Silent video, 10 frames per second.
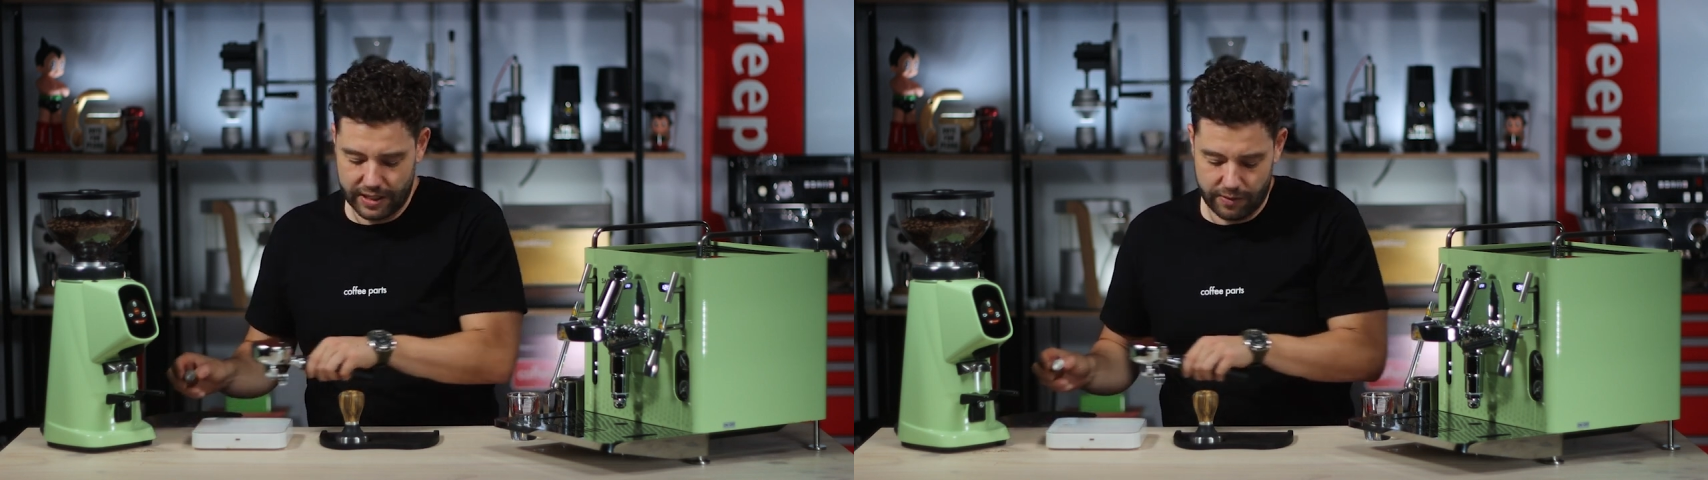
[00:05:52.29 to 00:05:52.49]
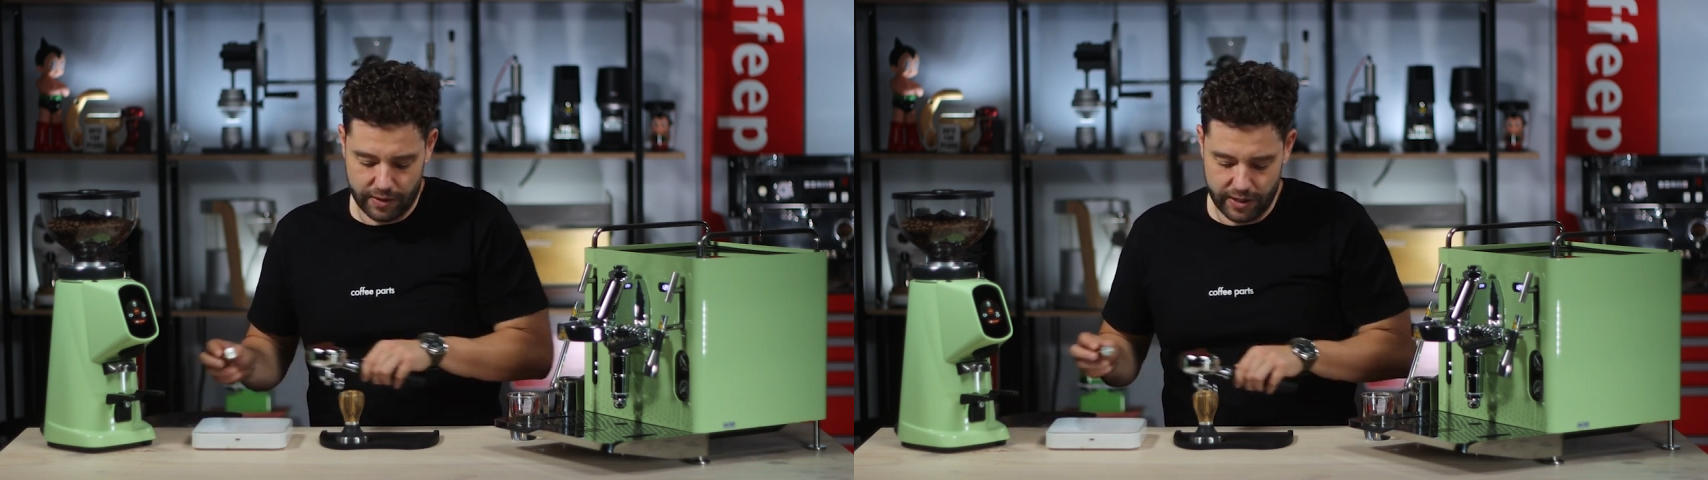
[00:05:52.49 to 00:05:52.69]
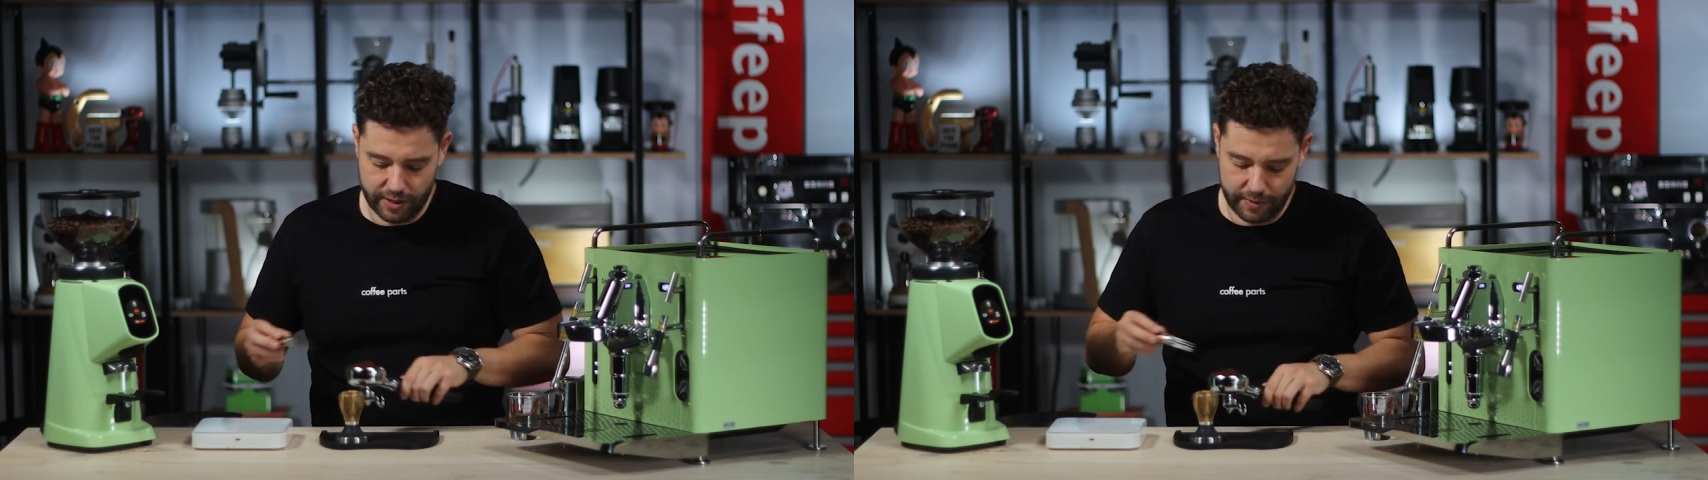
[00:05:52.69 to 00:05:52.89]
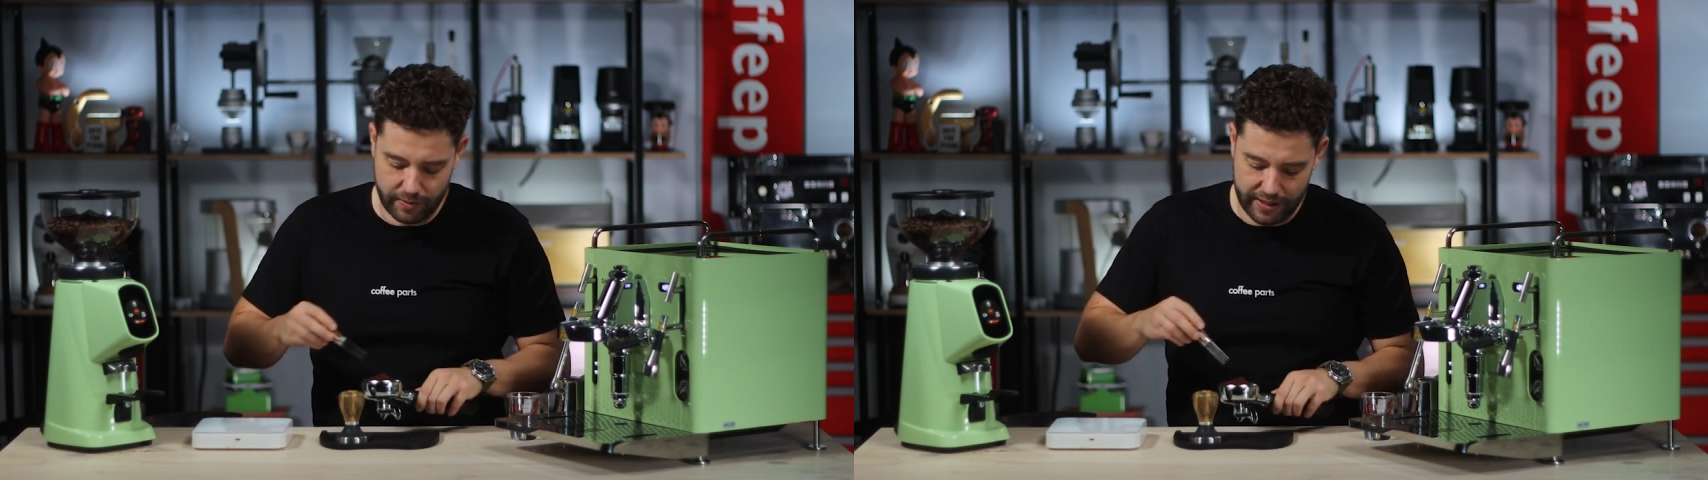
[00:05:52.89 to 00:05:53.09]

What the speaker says: and we're gonna be